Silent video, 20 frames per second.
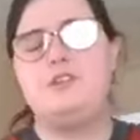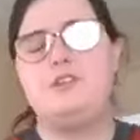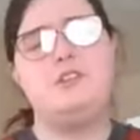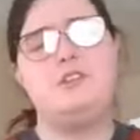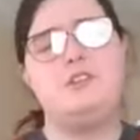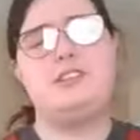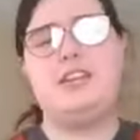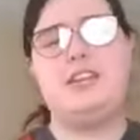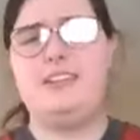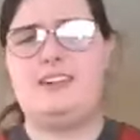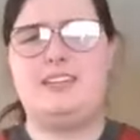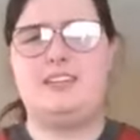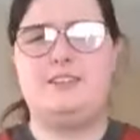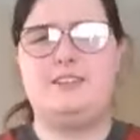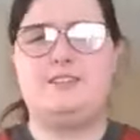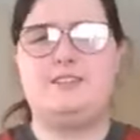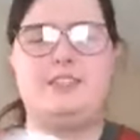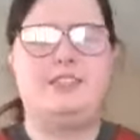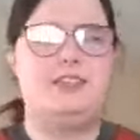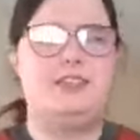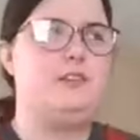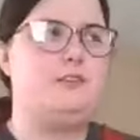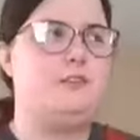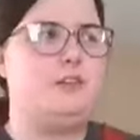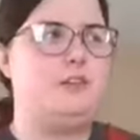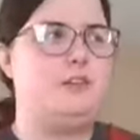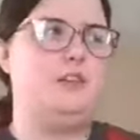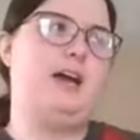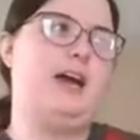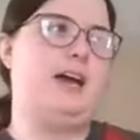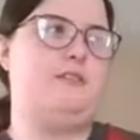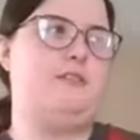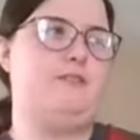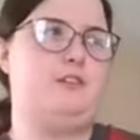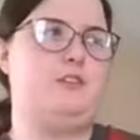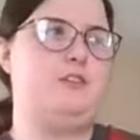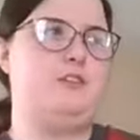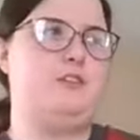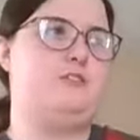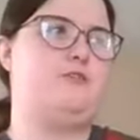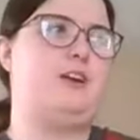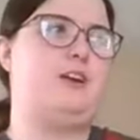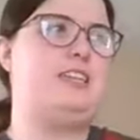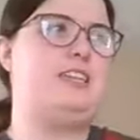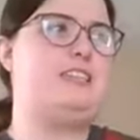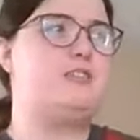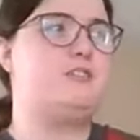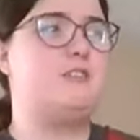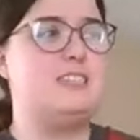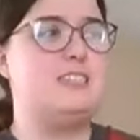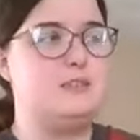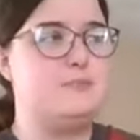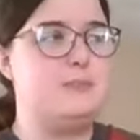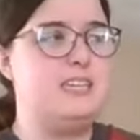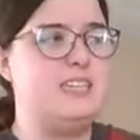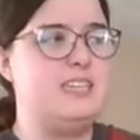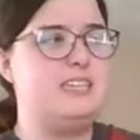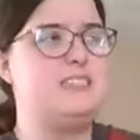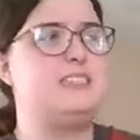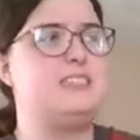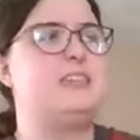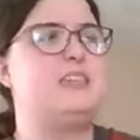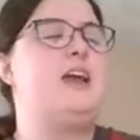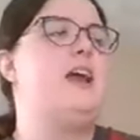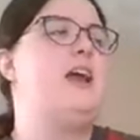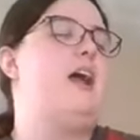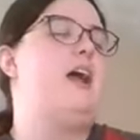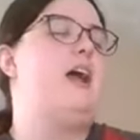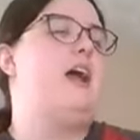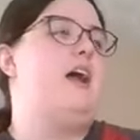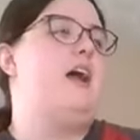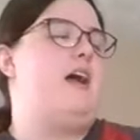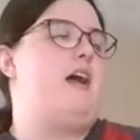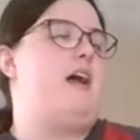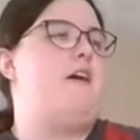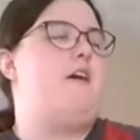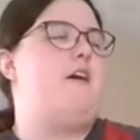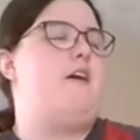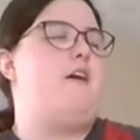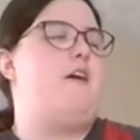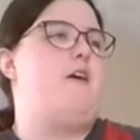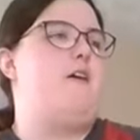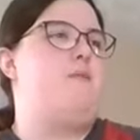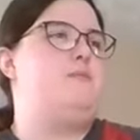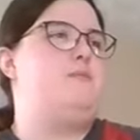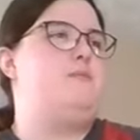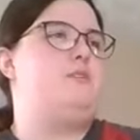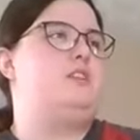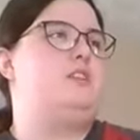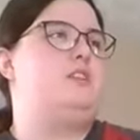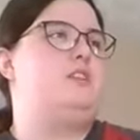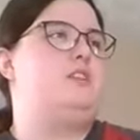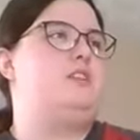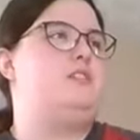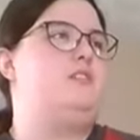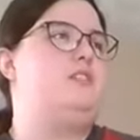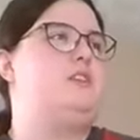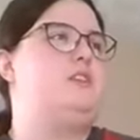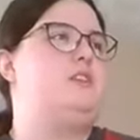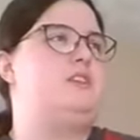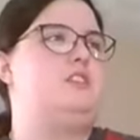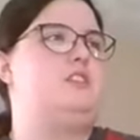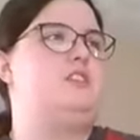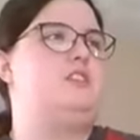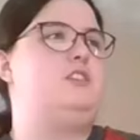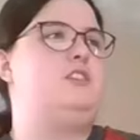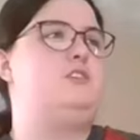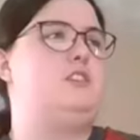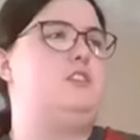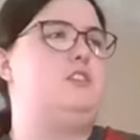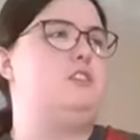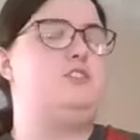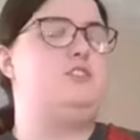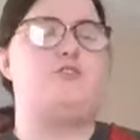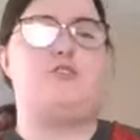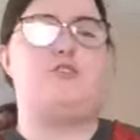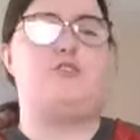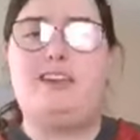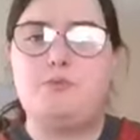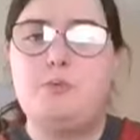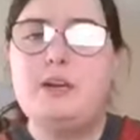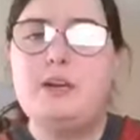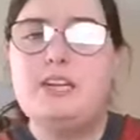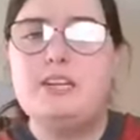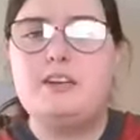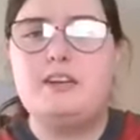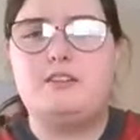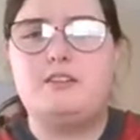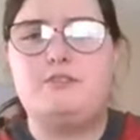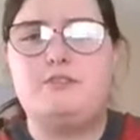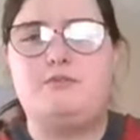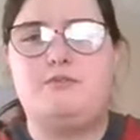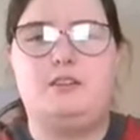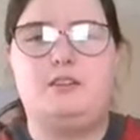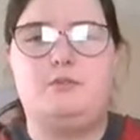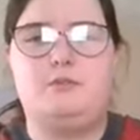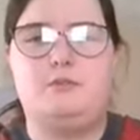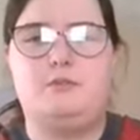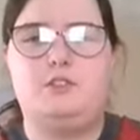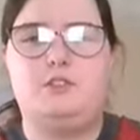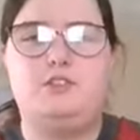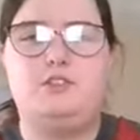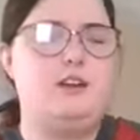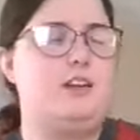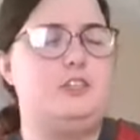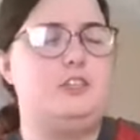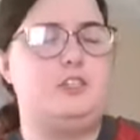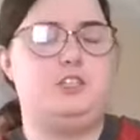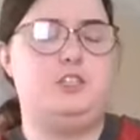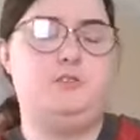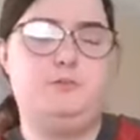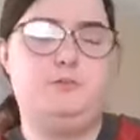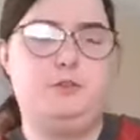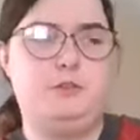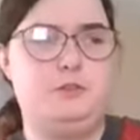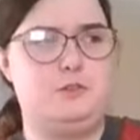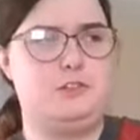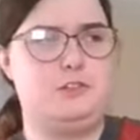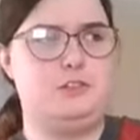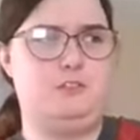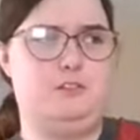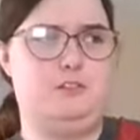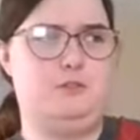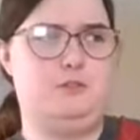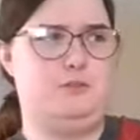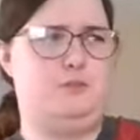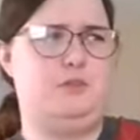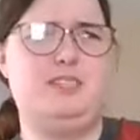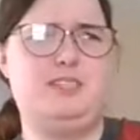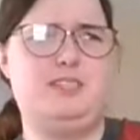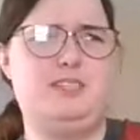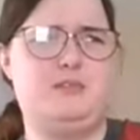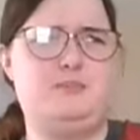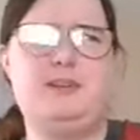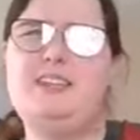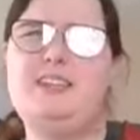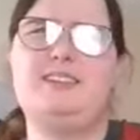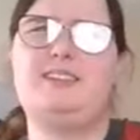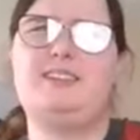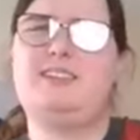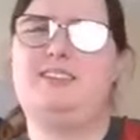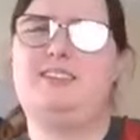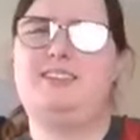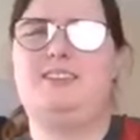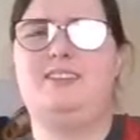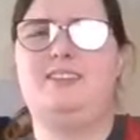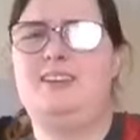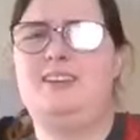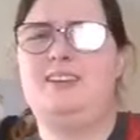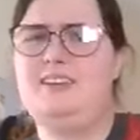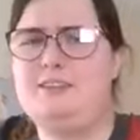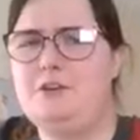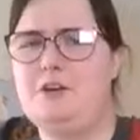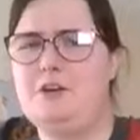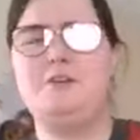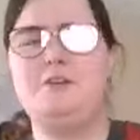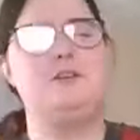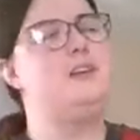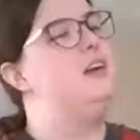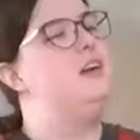any kind of cereal that you have. You can use Rice Krispies. You can use shredded wheat. I've done on my show. I assume you could do it with Weetabix. I don't know.